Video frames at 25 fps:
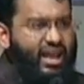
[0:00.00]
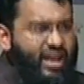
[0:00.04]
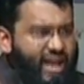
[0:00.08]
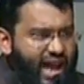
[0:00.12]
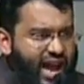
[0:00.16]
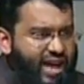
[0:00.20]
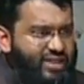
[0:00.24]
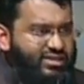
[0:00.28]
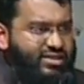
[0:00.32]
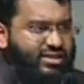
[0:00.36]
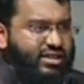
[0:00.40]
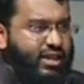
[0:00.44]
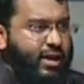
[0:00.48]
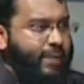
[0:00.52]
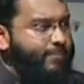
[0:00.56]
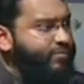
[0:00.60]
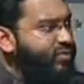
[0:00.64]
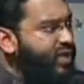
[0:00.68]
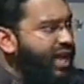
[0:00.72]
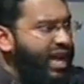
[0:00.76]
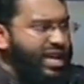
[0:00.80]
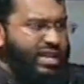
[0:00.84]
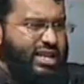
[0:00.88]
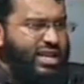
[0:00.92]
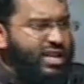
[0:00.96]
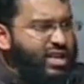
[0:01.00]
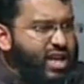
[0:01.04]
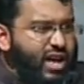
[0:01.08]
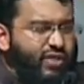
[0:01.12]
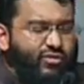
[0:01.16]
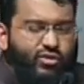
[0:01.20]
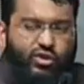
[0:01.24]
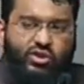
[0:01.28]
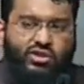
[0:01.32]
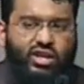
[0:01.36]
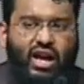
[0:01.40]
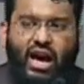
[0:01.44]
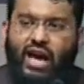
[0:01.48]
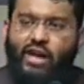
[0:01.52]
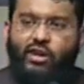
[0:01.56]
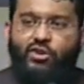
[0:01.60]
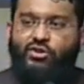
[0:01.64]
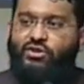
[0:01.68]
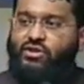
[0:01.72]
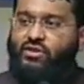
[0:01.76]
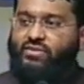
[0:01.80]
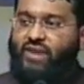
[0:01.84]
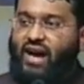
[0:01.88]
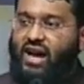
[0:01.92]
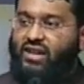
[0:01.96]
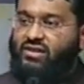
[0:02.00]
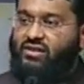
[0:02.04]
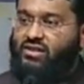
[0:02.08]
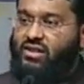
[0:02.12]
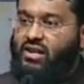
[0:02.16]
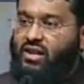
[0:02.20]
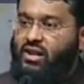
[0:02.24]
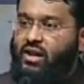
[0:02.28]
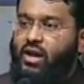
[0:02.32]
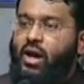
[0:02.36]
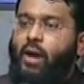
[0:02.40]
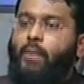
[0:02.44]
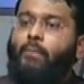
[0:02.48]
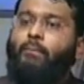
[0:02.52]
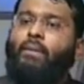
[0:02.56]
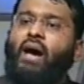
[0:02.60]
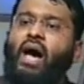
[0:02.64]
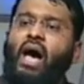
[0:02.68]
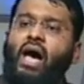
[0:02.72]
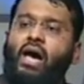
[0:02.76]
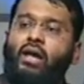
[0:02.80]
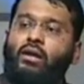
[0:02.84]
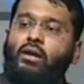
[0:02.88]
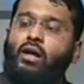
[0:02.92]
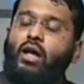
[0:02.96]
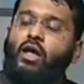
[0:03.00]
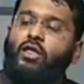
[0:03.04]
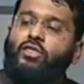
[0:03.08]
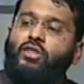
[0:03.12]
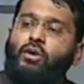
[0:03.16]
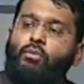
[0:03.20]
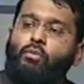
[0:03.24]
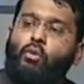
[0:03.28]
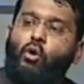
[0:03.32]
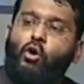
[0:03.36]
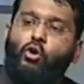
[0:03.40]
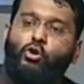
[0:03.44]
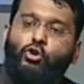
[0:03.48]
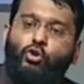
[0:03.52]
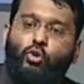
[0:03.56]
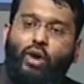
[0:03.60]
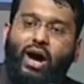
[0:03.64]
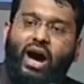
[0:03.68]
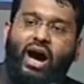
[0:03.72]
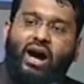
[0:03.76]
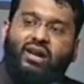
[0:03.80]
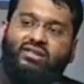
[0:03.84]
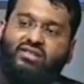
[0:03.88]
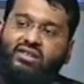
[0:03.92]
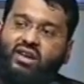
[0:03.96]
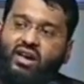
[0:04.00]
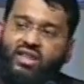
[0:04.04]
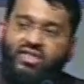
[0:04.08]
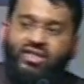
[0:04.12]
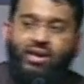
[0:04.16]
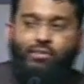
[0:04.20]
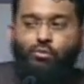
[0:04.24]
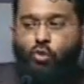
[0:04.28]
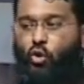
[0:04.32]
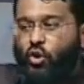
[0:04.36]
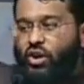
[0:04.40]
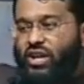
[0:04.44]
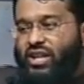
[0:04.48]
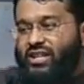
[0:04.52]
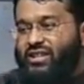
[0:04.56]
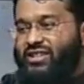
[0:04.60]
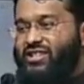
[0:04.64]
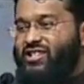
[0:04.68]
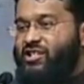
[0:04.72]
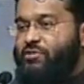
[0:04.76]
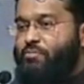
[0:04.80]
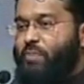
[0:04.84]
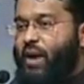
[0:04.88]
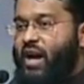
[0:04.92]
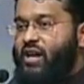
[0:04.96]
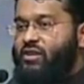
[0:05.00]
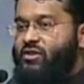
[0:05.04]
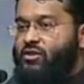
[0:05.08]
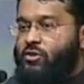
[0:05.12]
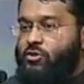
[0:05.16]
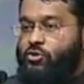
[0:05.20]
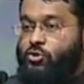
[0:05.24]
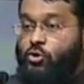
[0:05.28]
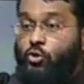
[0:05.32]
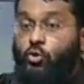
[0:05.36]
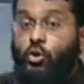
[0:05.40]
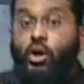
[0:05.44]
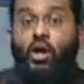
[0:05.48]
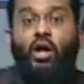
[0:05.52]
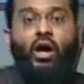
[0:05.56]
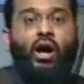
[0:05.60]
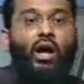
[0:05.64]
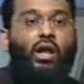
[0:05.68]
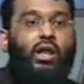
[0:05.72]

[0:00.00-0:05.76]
and asking, and he never tires of asking. Man, the more you ask, the more he despises you.